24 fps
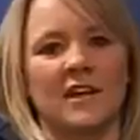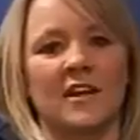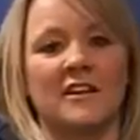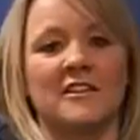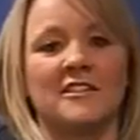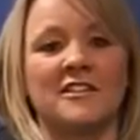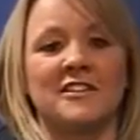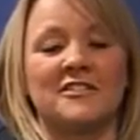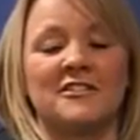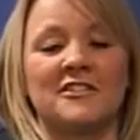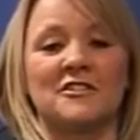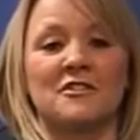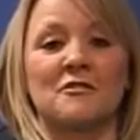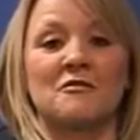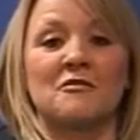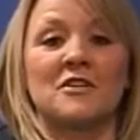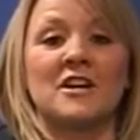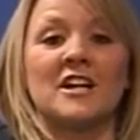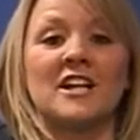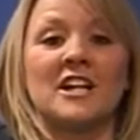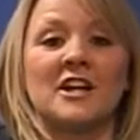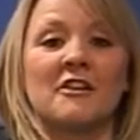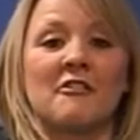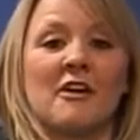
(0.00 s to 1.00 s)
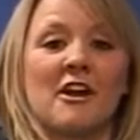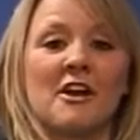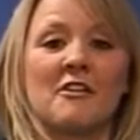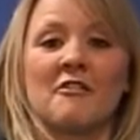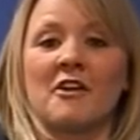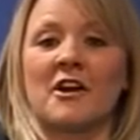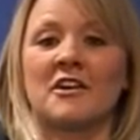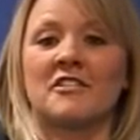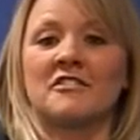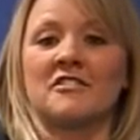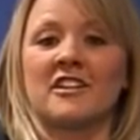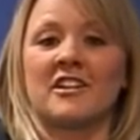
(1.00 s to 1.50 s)
This is a really great
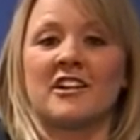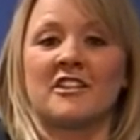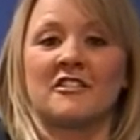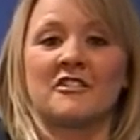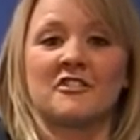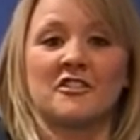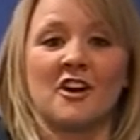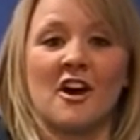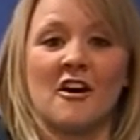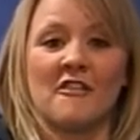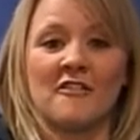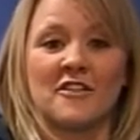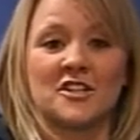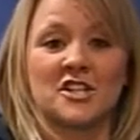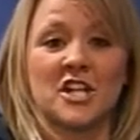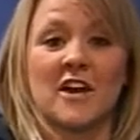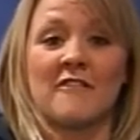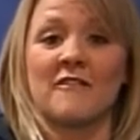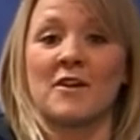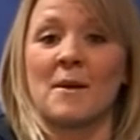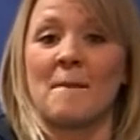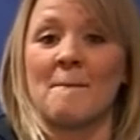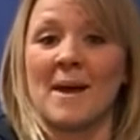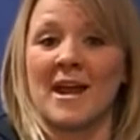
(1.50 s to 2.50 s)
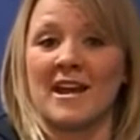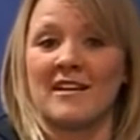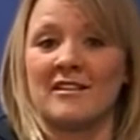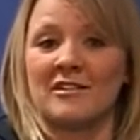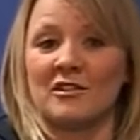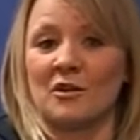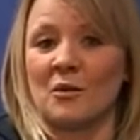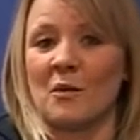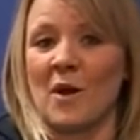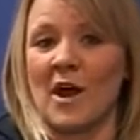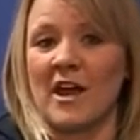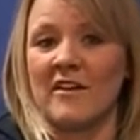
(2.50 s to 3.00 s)
question. Our starfish have an
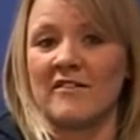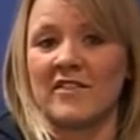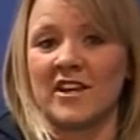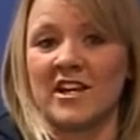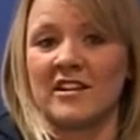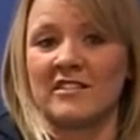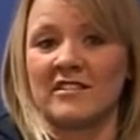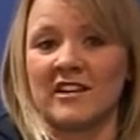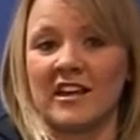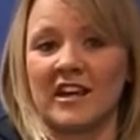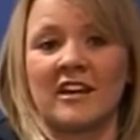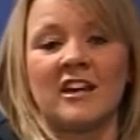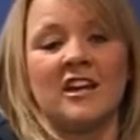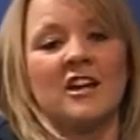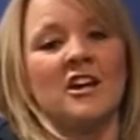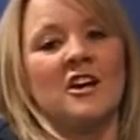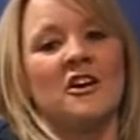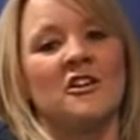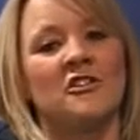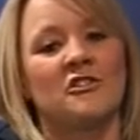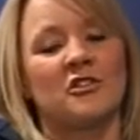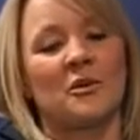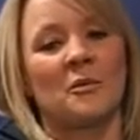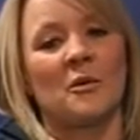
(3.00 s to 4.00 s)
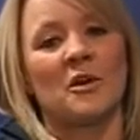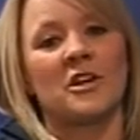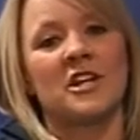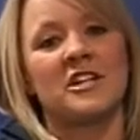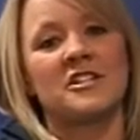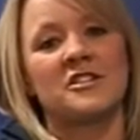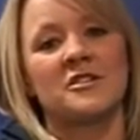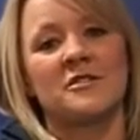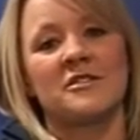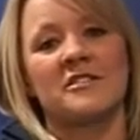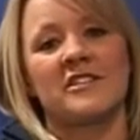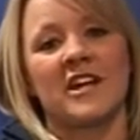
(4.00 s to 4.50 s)
amazing way of eating. So what they
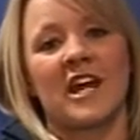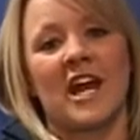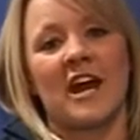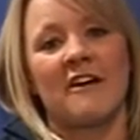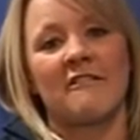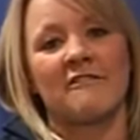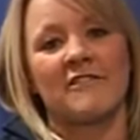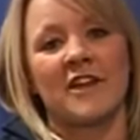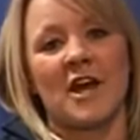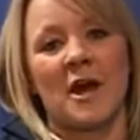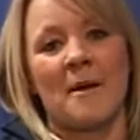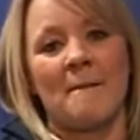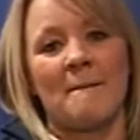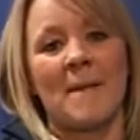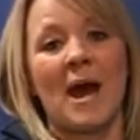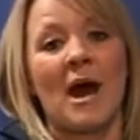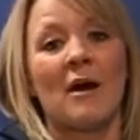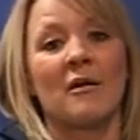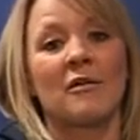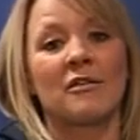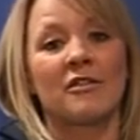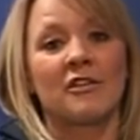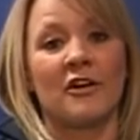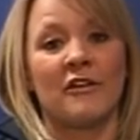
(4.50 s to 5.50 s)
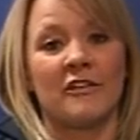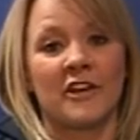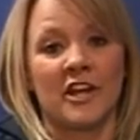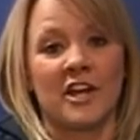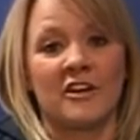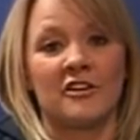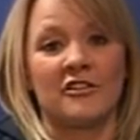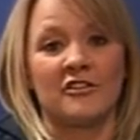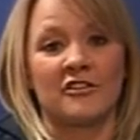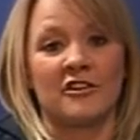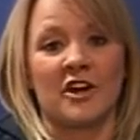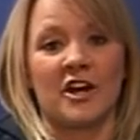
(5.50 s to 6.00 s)
do is they have their mouth on the
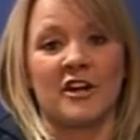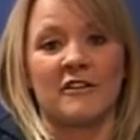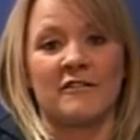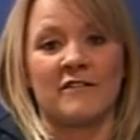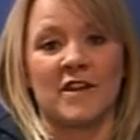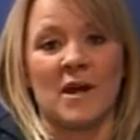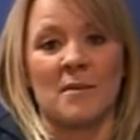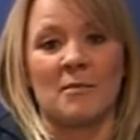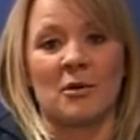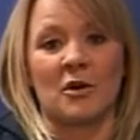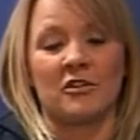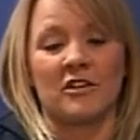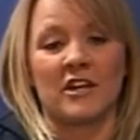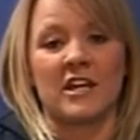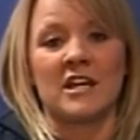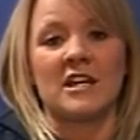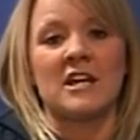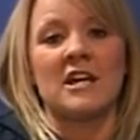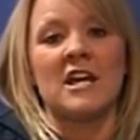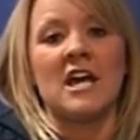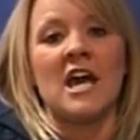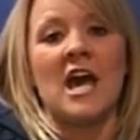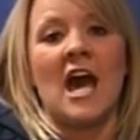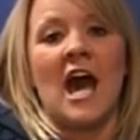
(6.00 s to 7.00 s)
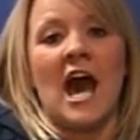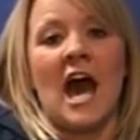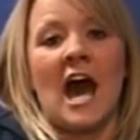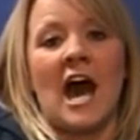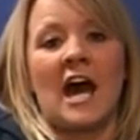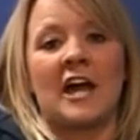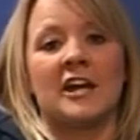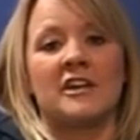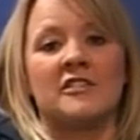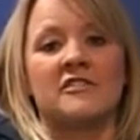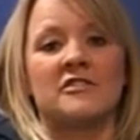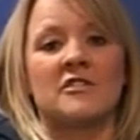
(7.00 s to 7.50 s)
underside of their body
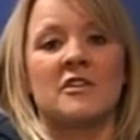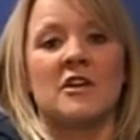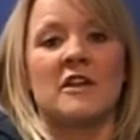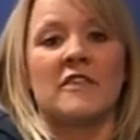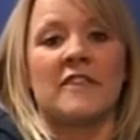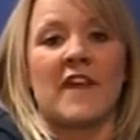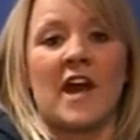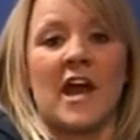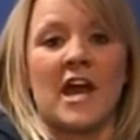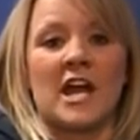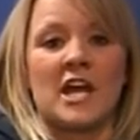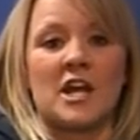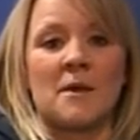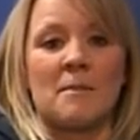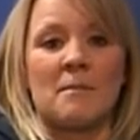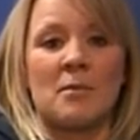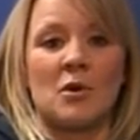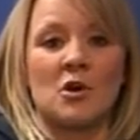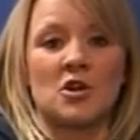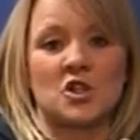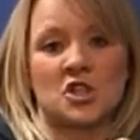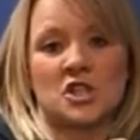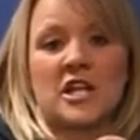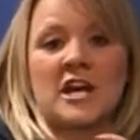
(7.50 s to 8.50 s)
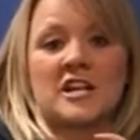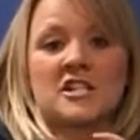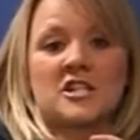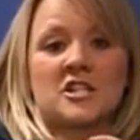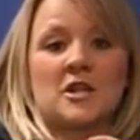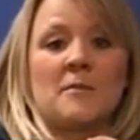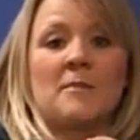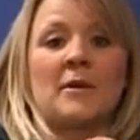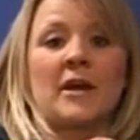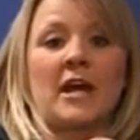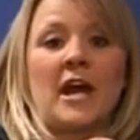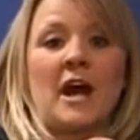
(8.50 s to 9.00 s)
and they push their
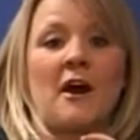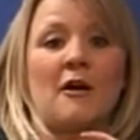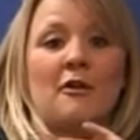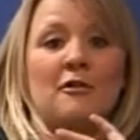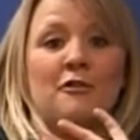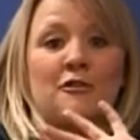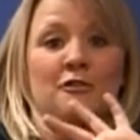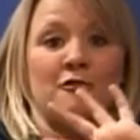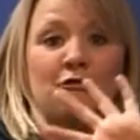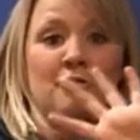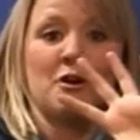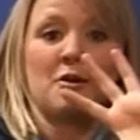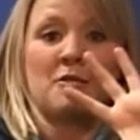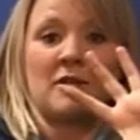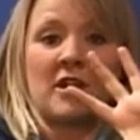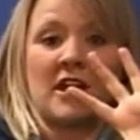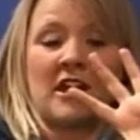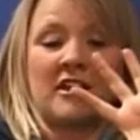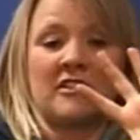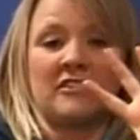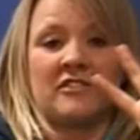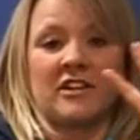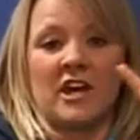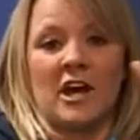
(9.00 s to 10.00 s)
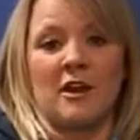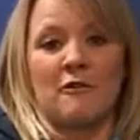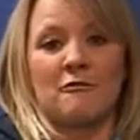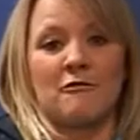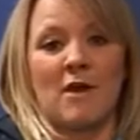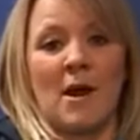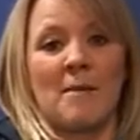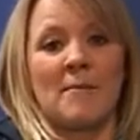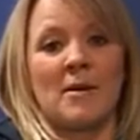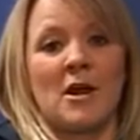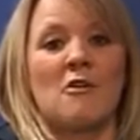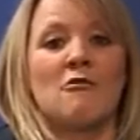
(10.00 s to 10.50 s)
stomach out through this and
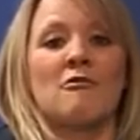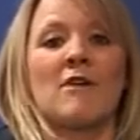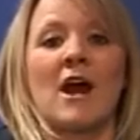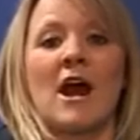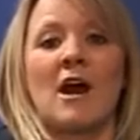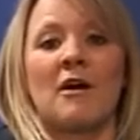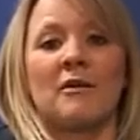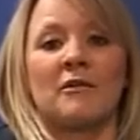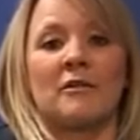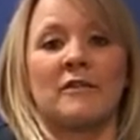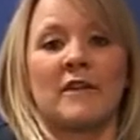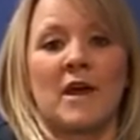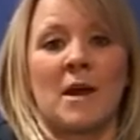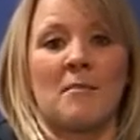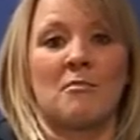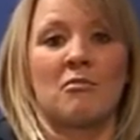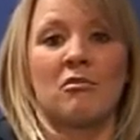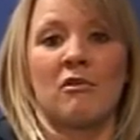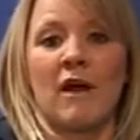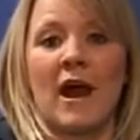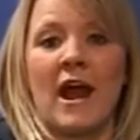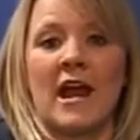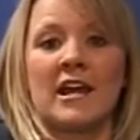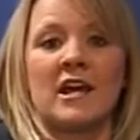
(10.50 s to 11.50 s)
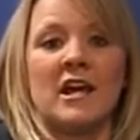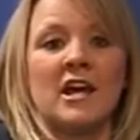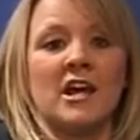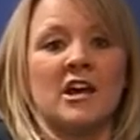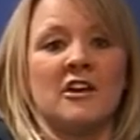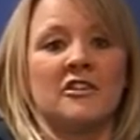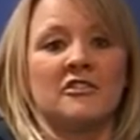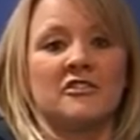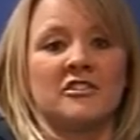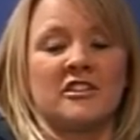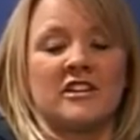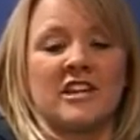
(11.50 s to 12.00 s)
wrap it around their prey.
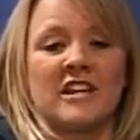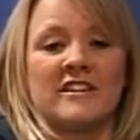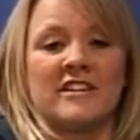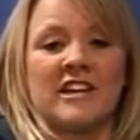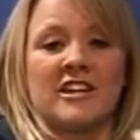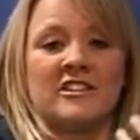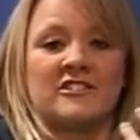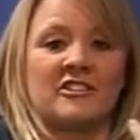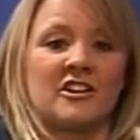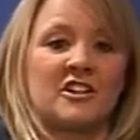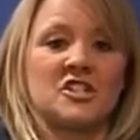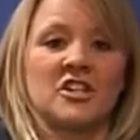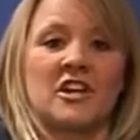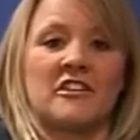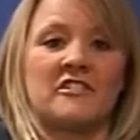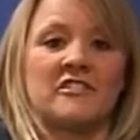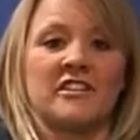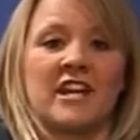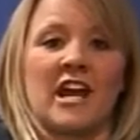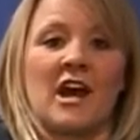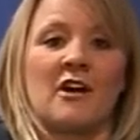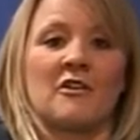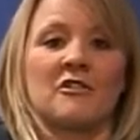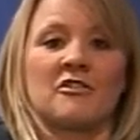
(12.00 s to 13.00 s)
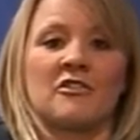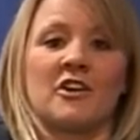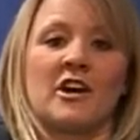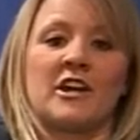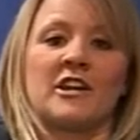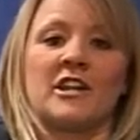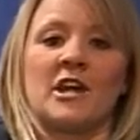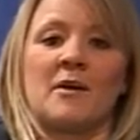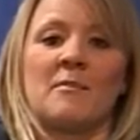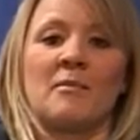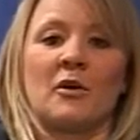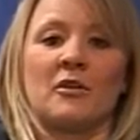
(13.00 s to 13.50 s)
So then they digest it outside
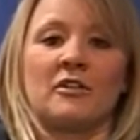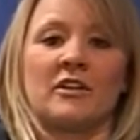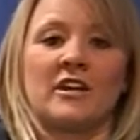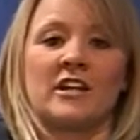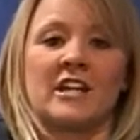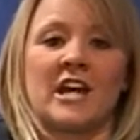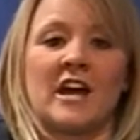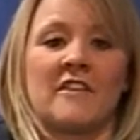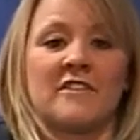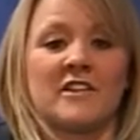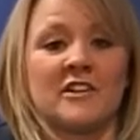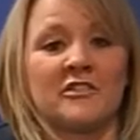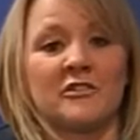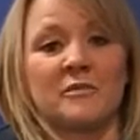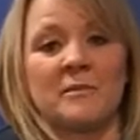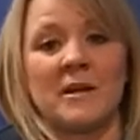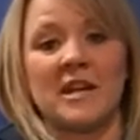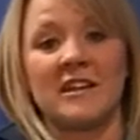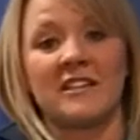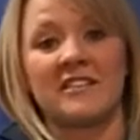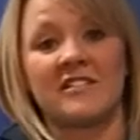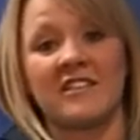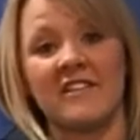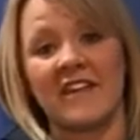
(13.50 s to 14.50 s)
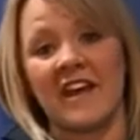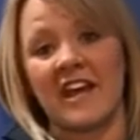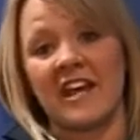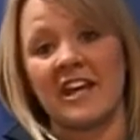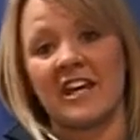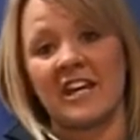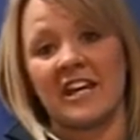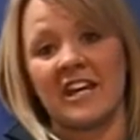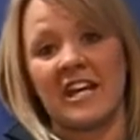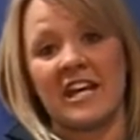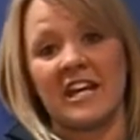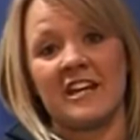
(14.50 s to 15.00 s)
their body. Now this means that they
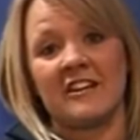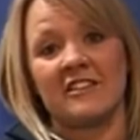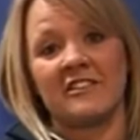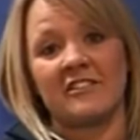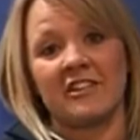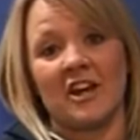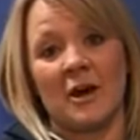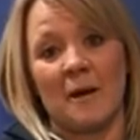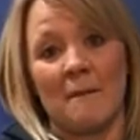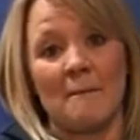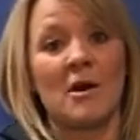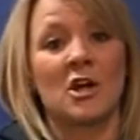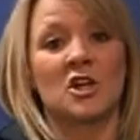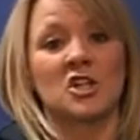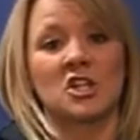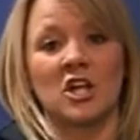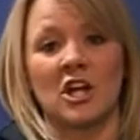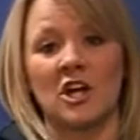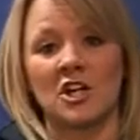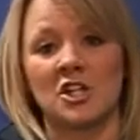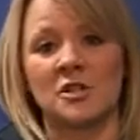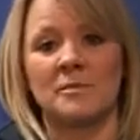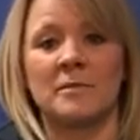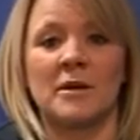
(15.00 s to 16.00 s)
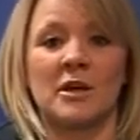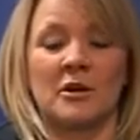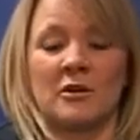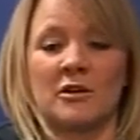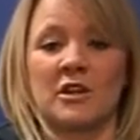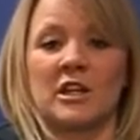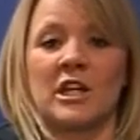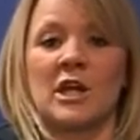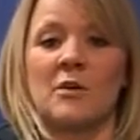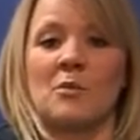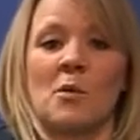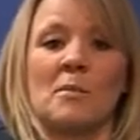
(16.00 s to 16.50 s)
can eat a much larger meal
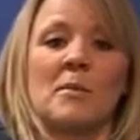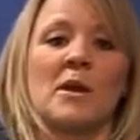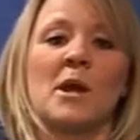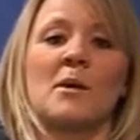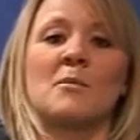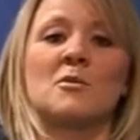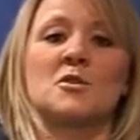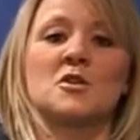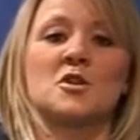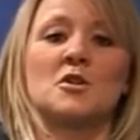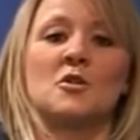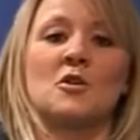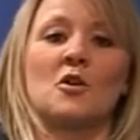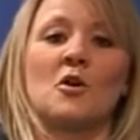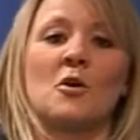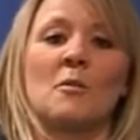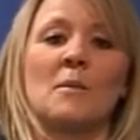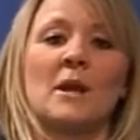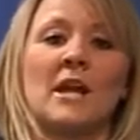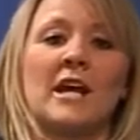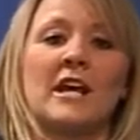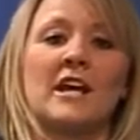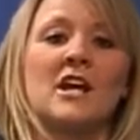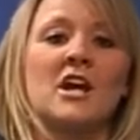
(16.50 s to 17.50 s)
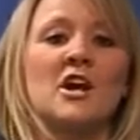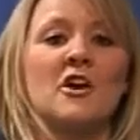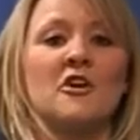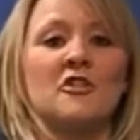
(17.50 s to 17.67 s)
than they would be able to normally.